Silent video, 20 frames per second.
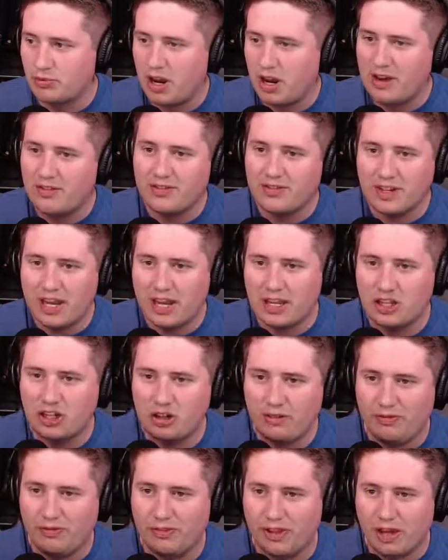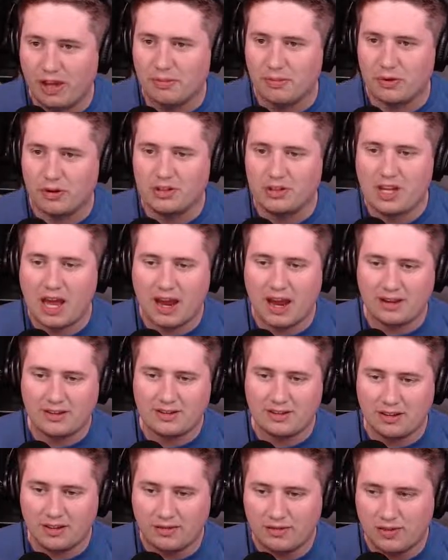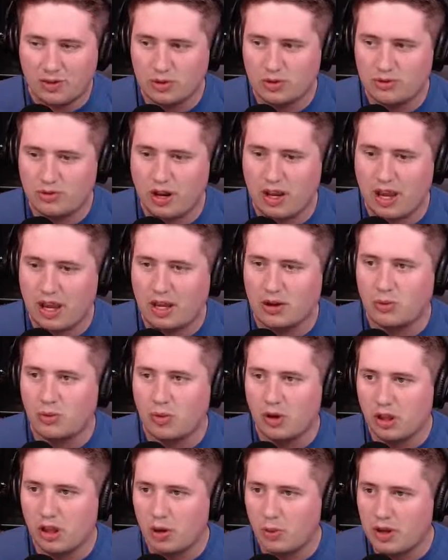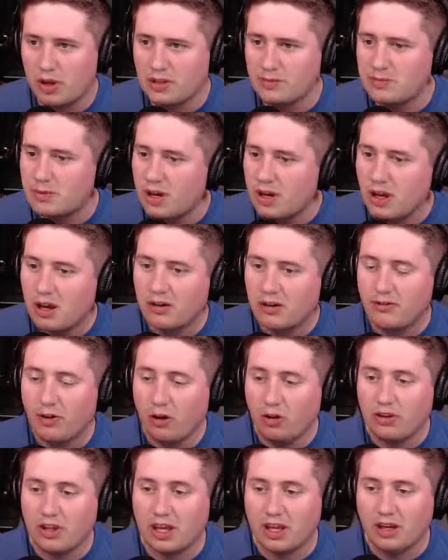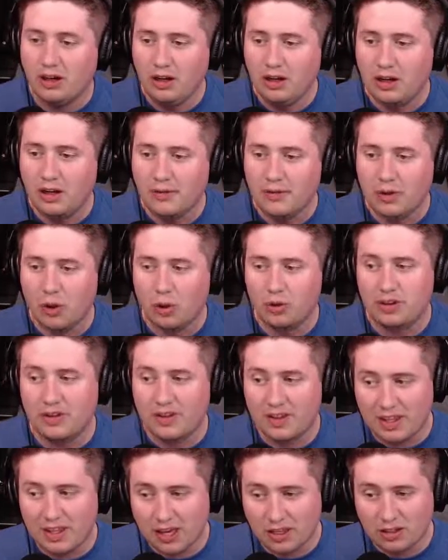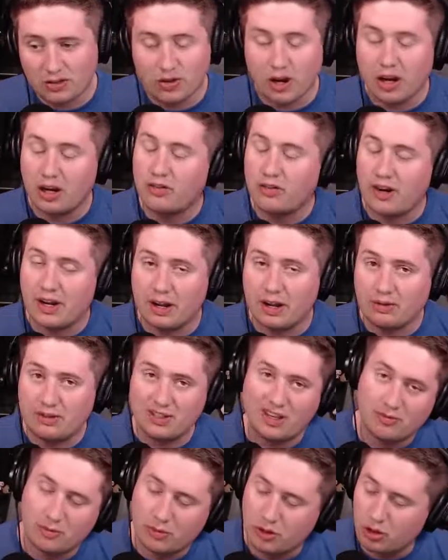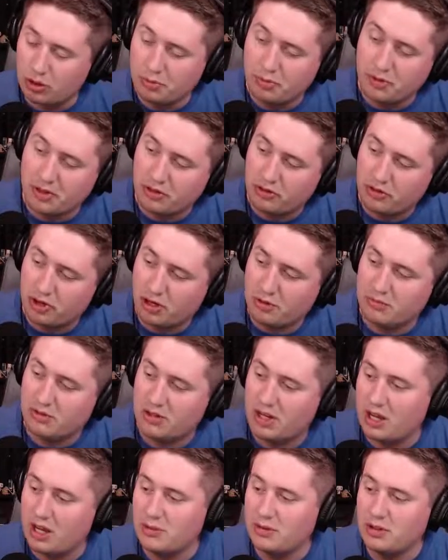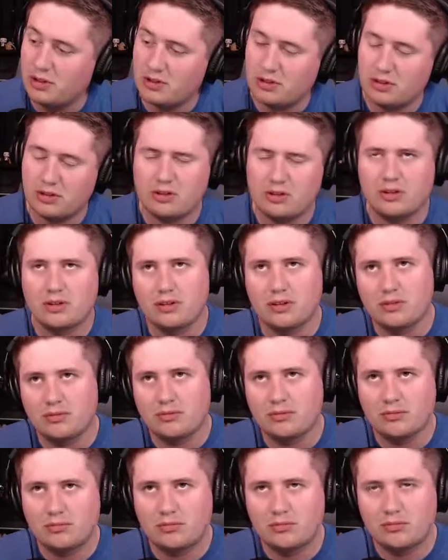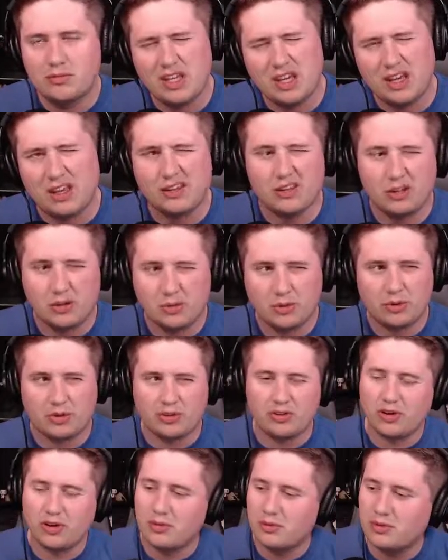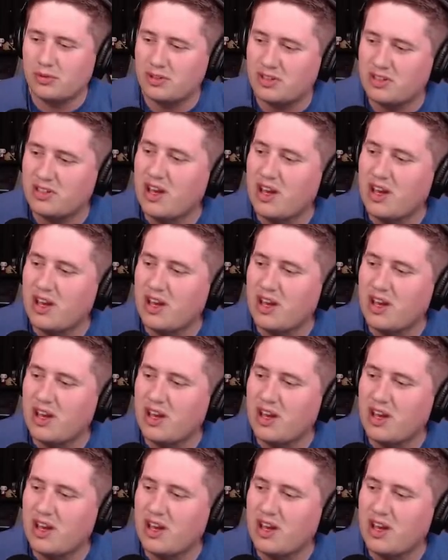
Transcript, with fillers: Brave Nature, Flame Burst, Hex, Confuse Ray, and Will-O-Wisp. Vulcan, holding the King's Rock right now to give him a little bit of crit damage. Yeah, a little more crit.